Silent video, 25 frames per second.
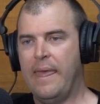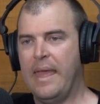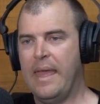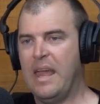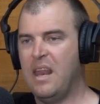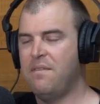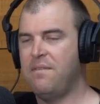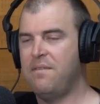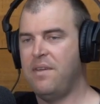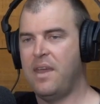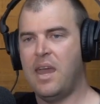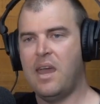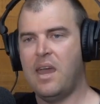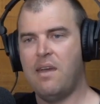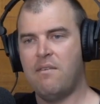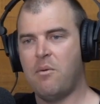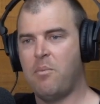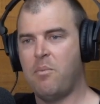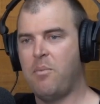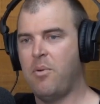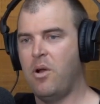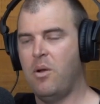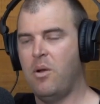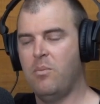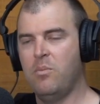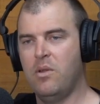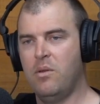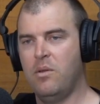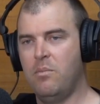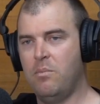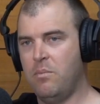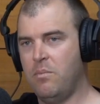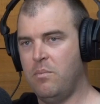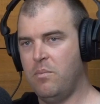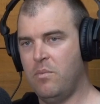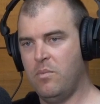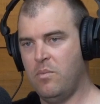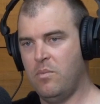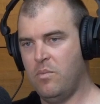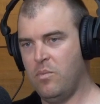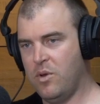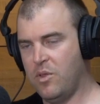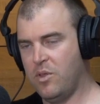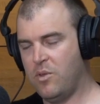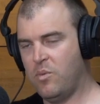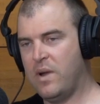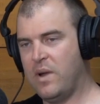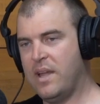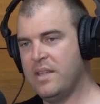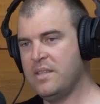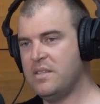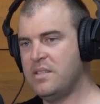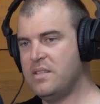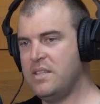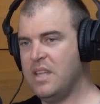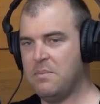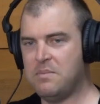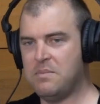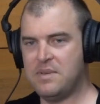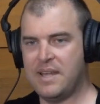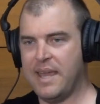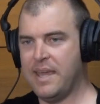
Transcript: And if you have a problem with one step,